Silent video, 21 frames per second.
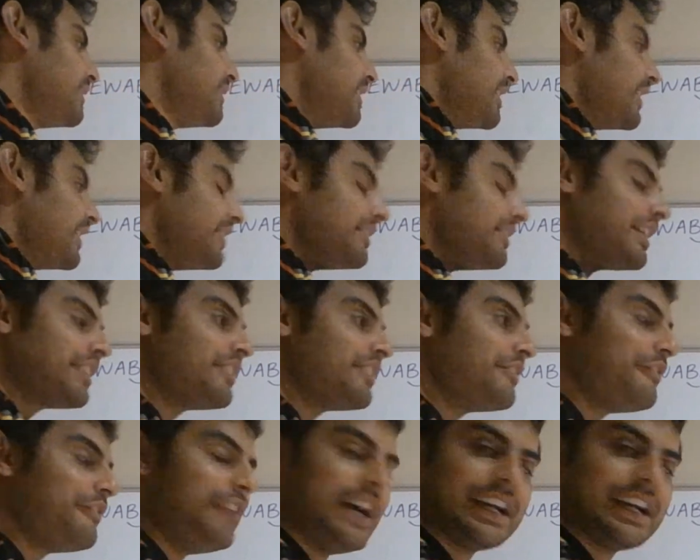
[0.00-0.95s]

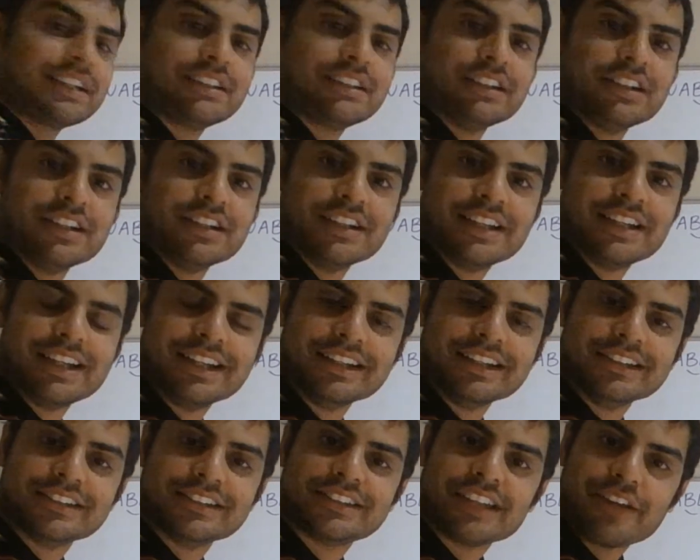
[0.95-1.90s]
Another factor
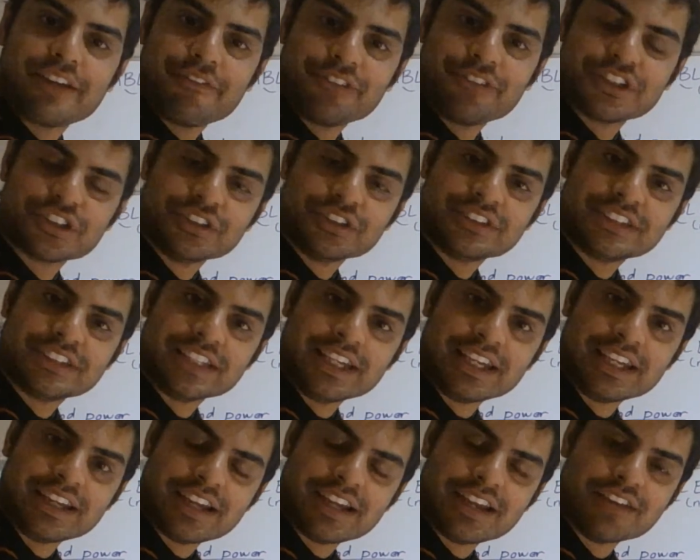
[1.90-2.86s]
is
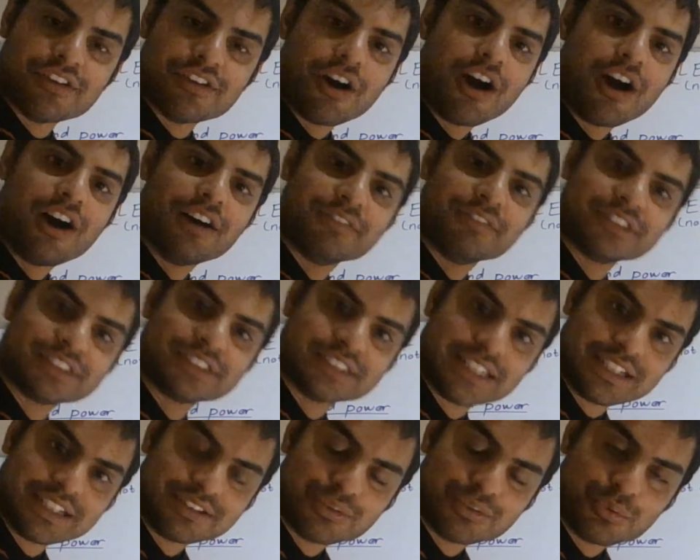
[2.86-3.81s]
efficiency in
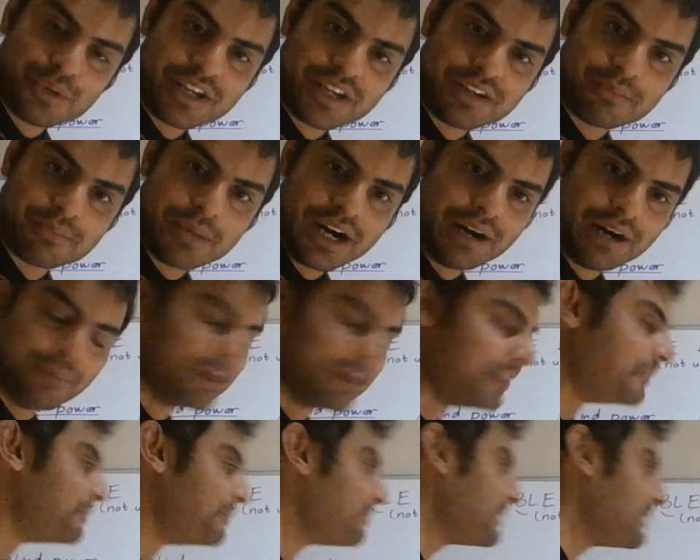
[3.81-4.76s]
harvesting the wind power.
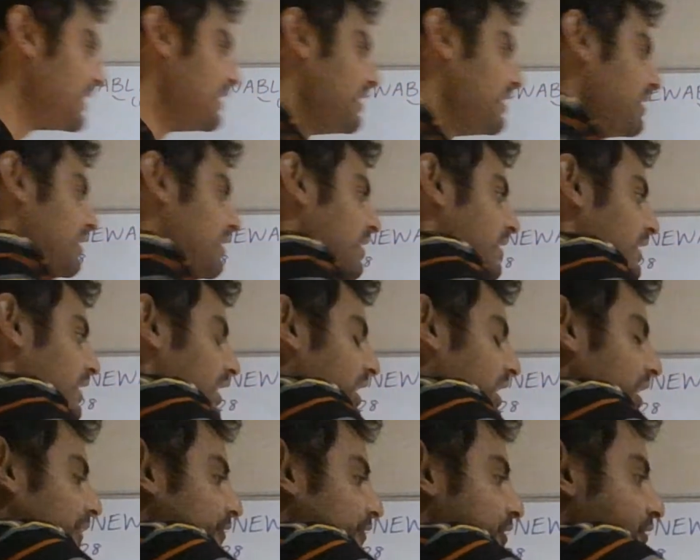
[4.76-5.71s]

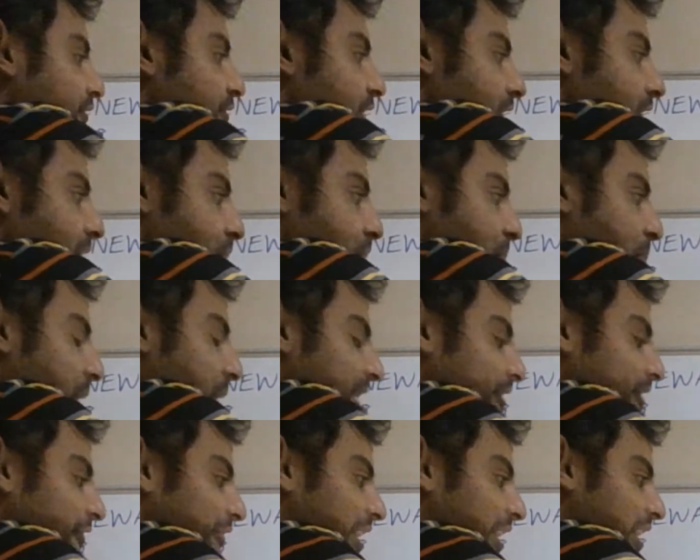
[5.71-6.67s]
If you've got a
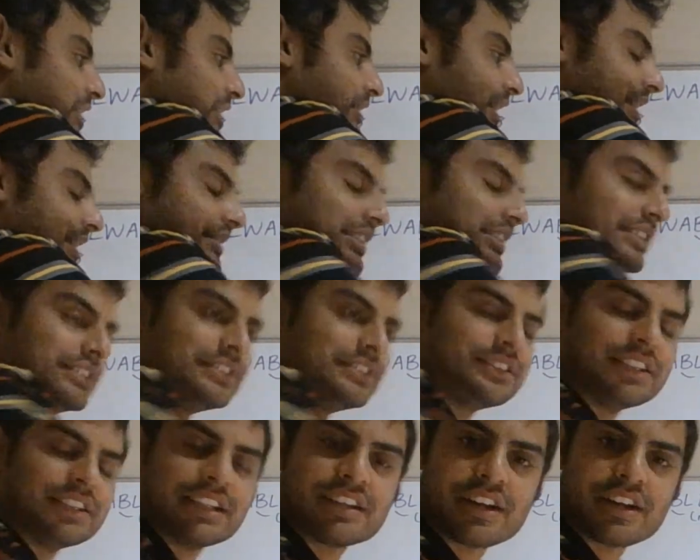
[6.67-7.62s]
big fan like
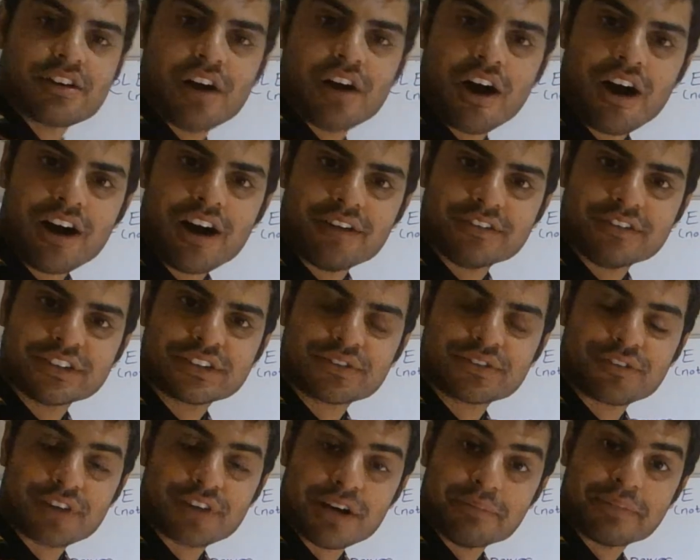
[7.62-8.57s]
this, it can harvest
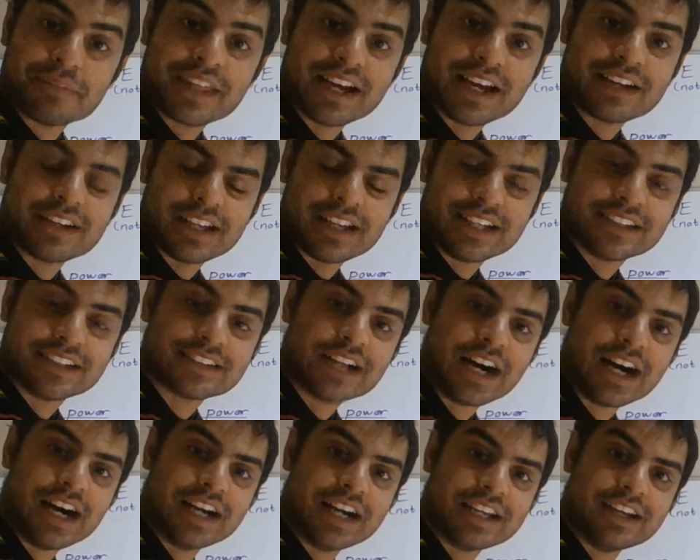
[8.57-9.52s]
from that
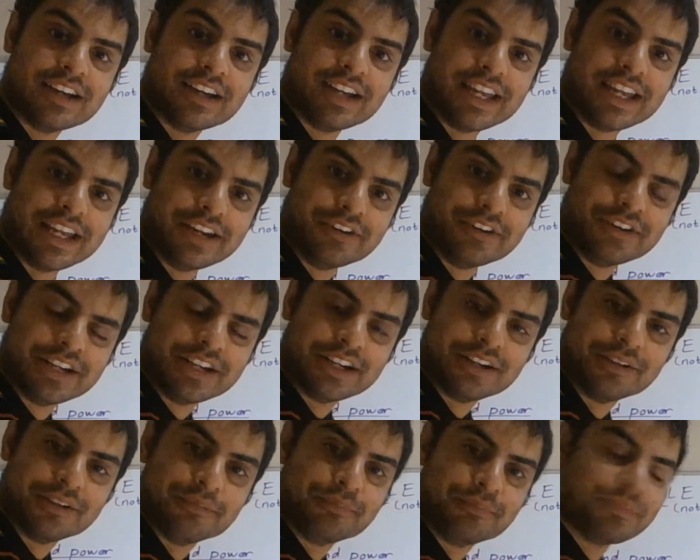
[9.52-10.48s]
entire area.